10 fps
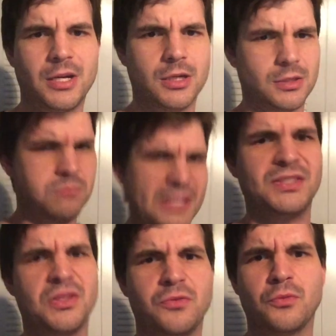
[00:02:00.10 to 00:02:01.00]
are
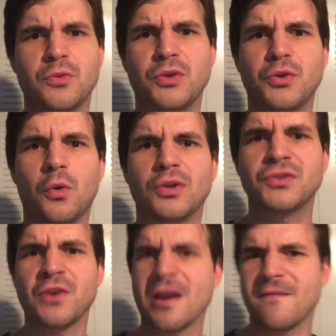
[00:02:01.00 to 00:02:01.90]
busting through the doors
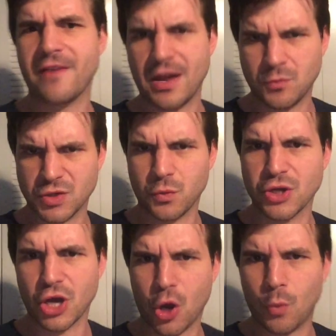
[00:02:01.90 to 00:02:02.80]
trying to find which
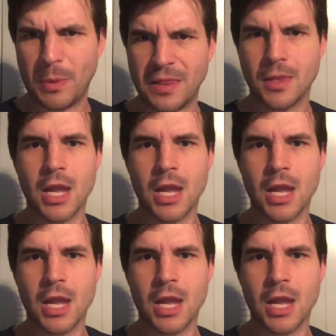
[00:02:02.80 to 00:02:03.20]
one to open.